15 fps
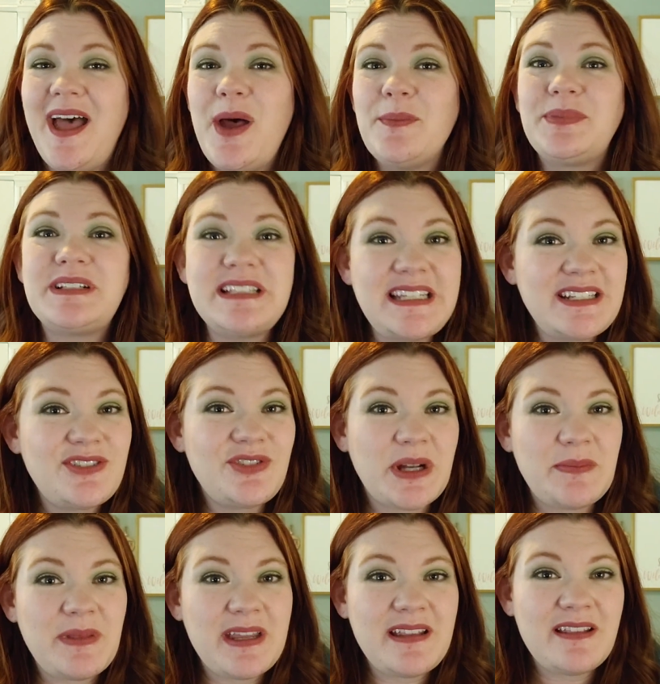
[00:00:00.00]
please
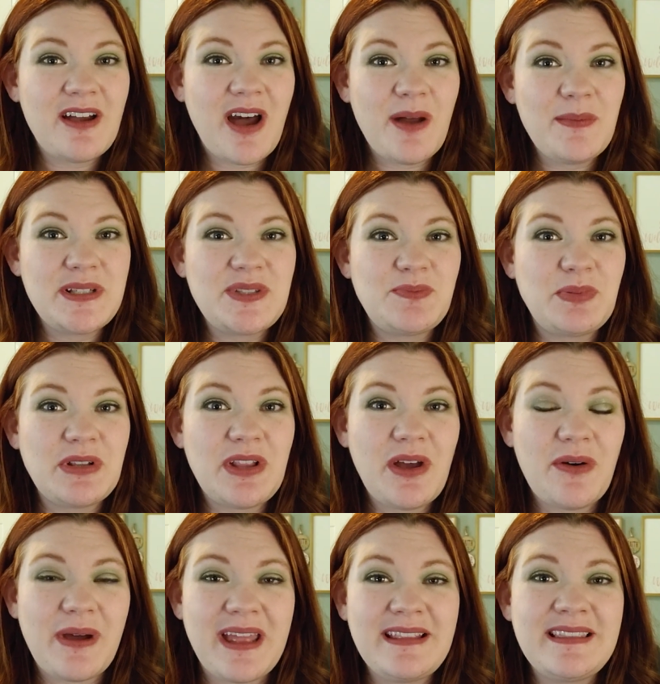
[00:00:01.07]
drop that in the comments
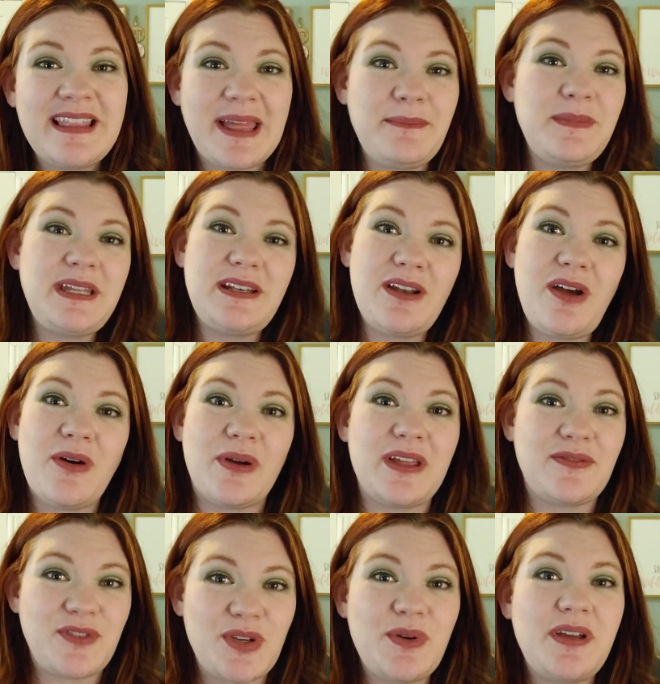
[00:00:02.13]
below and let me know
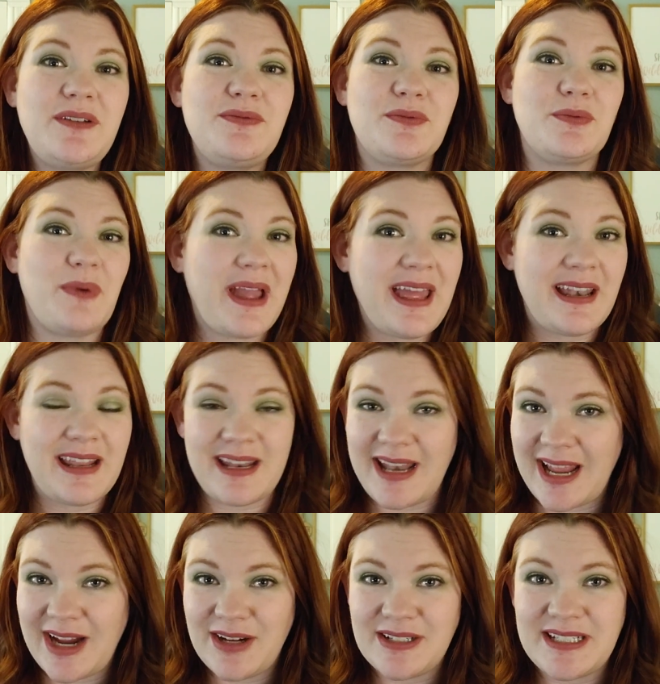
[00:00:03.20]
if you have read
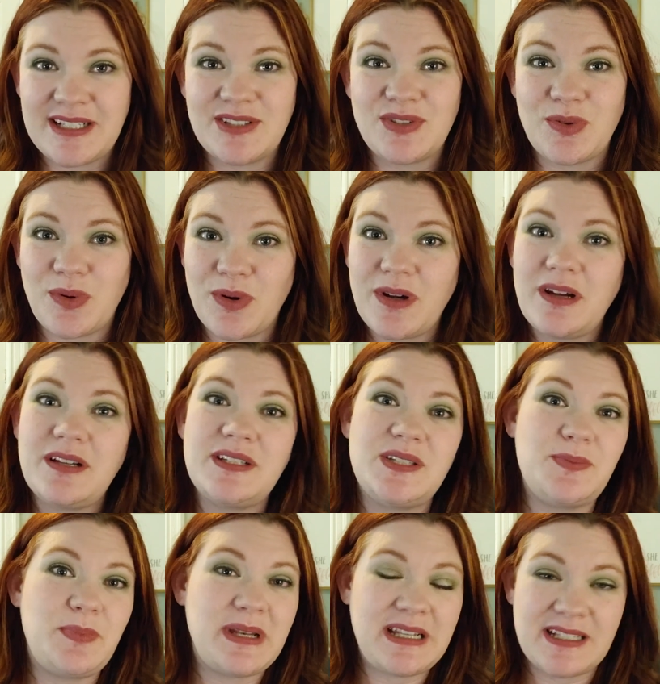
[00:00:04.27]
Inheritance or
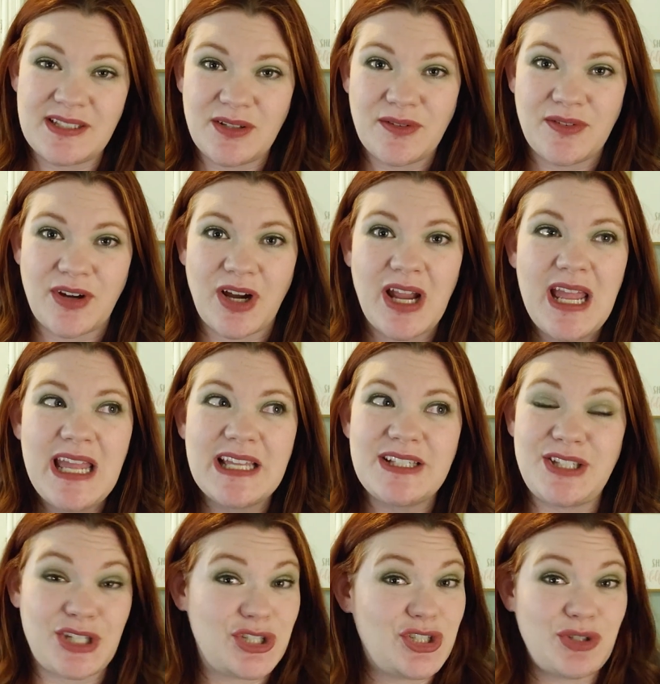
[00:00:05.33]
Spinning Silver.
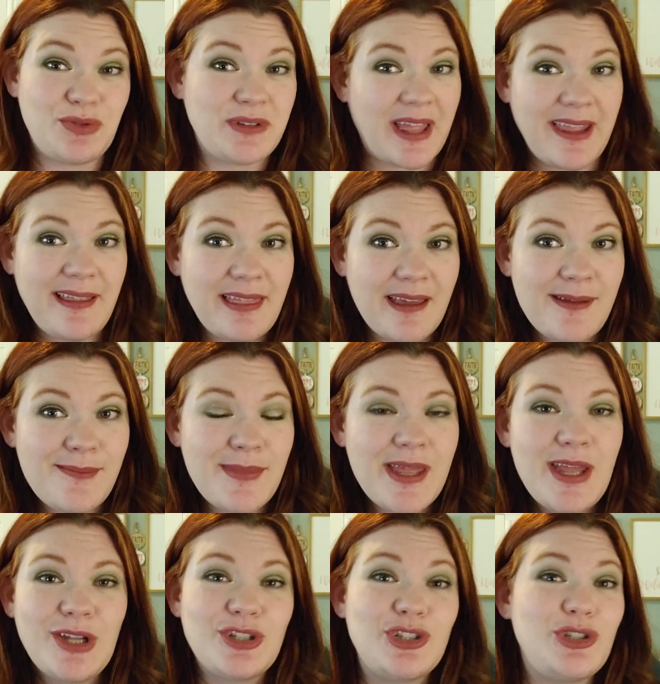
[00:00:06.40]
Did you like them?
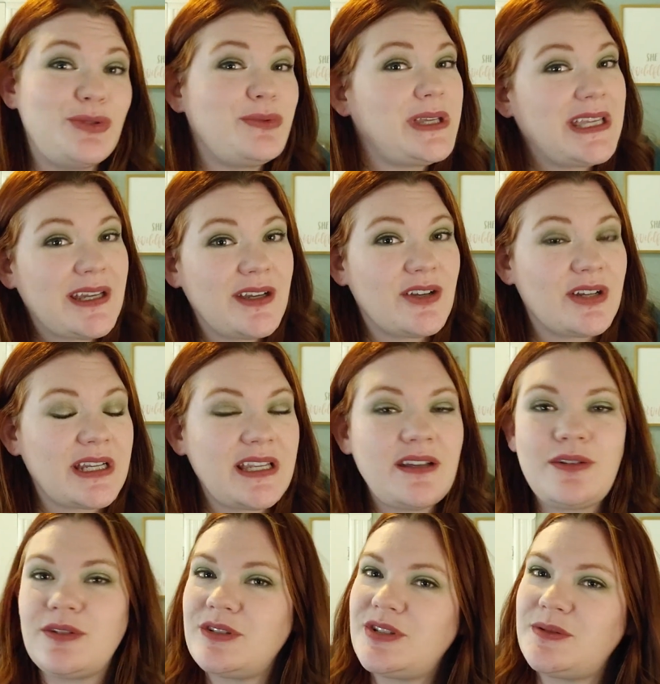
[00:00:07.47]
Do we agree
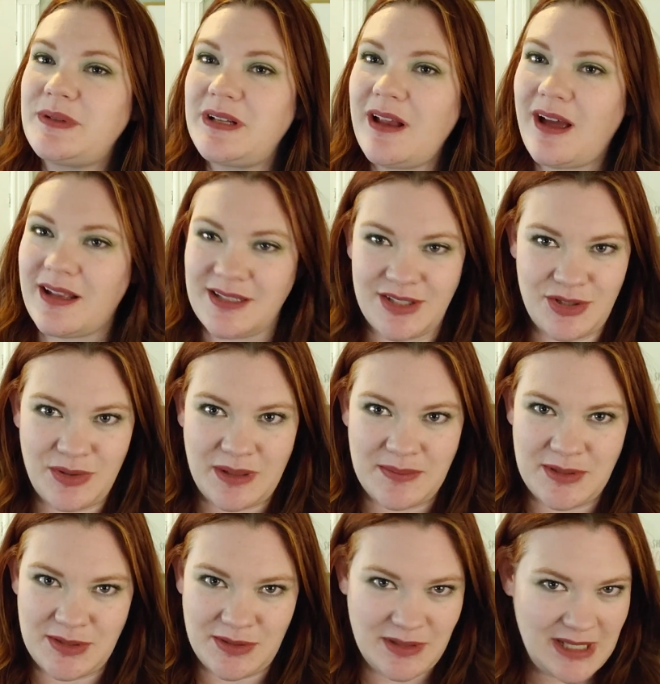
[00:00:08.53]
or do we not? Did you
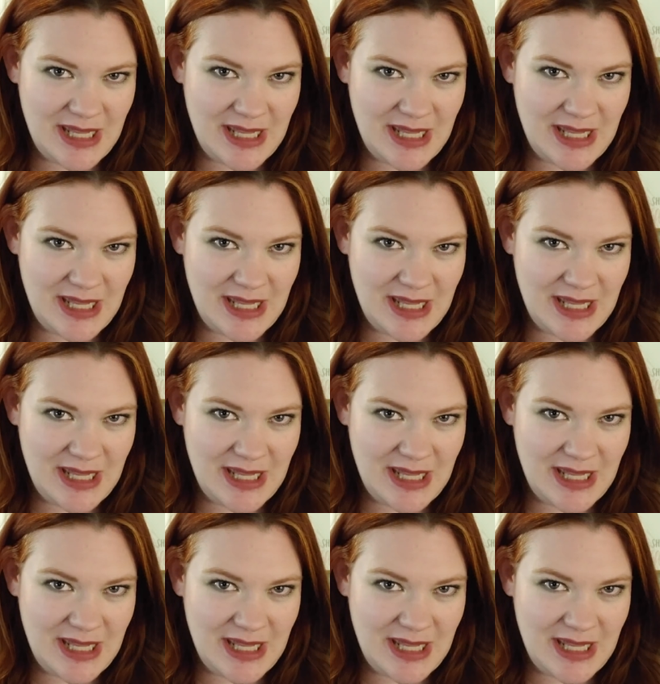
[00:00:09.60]
absolutely